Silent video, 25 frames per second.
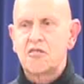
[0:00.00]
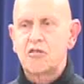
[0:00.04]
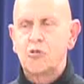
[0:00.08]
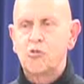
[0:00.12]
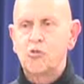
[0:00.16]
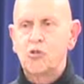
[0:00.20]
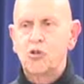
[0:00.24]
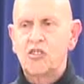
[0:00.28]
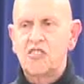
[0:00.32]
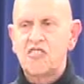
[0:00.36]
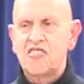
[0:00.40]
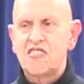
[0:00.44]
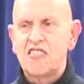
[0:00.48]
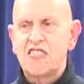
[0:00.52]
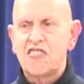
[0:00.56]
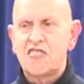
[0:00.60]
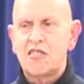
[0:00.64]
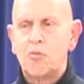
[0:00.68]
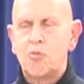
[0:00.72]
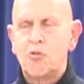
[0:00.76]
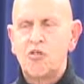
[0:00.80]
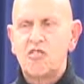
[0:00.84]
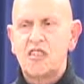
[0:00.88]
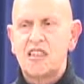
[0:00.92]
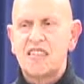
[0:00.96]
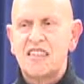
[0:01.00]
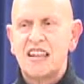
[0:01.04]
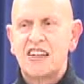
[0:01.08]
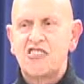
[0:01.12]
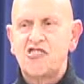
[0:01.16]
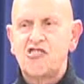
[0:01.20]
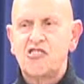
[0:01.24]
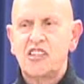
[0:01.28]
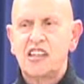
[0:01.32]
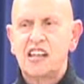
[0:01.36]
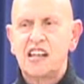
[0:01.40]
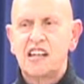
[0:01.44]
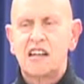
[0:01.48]
The rule system was
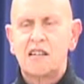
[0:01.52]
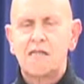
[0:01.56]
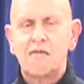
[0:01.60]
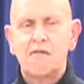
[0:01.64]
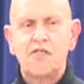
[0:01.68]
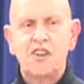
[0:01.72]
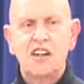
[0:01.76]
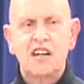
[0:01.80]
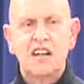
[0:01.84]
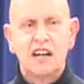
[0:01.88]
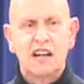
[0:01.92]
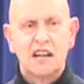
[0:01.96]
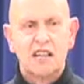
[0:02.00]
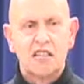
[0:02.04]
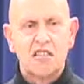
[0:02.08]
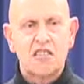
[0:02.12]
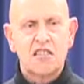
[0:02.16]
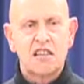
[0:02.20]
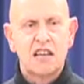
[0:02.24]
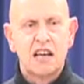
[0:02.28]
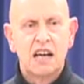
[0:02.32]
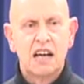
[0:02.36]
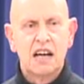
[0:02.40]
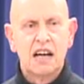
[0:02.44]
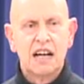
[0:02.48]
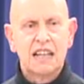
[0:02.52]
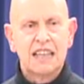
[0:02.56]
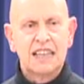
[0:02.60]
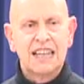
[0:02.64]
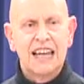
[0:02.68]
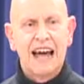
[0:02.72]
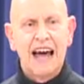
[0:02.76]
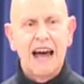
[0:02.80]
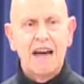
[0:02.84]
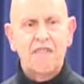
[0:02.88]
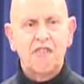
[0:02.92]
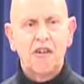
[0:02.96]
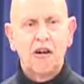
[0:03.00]
essentially a convenience
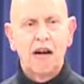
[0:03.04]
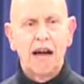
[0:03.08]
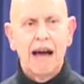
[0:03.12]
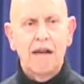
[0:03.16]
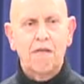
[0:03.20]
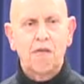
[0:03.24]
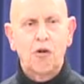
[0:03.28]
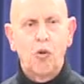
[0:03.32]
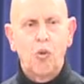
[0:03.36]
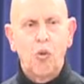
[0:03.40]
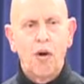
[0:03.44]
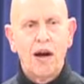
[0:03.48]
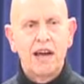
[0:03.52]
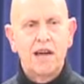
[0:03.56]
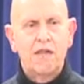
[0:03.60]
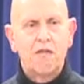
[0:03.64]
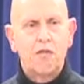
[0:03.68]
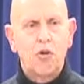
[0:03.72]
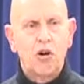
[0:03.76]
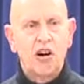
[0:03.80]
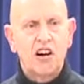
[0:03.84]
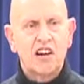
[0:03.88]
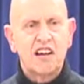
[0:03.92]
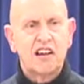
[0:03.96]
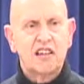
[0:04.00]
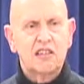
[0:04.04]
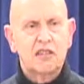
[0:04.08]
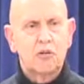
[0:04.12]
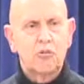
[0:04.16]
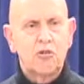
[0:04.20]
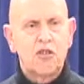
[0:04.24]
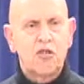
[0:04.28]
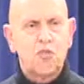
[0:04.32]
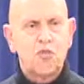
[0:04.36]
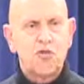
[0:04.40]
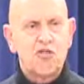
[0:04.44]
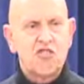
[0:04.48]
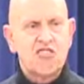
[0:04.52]
to have her have a way of working that
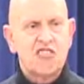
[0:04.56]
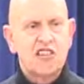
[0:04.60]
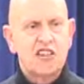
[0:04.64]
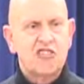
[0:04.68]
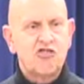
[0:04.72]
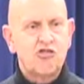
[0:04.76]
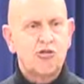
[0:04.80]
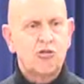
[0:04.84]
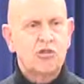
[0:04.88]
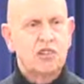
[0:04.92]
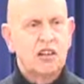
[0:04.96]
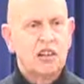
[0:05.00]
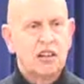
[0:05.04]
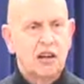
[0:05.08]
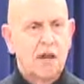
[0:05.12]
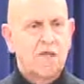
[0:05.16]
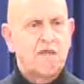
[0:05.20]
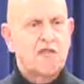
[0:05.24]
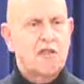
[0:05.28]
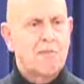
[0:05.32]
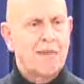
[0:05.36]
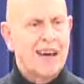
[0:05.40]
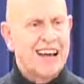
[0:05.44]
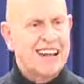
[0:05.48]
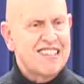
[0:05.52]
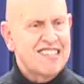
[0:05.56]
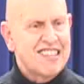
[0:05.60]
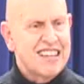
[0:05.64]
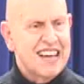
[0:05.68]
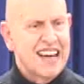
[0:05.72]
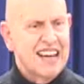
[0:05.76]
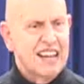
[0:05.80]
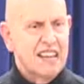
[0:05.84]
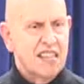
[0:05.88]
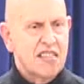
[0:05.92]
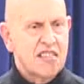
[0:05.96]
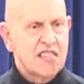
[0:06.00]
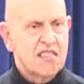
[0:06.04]
was procedural enough to make
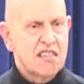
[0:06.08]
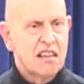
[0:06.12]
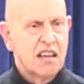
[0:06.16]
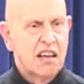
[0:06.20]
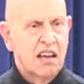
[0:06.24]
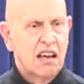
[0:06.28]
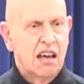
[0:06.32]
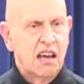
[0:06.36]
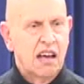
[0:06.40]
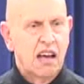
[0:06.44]
sense.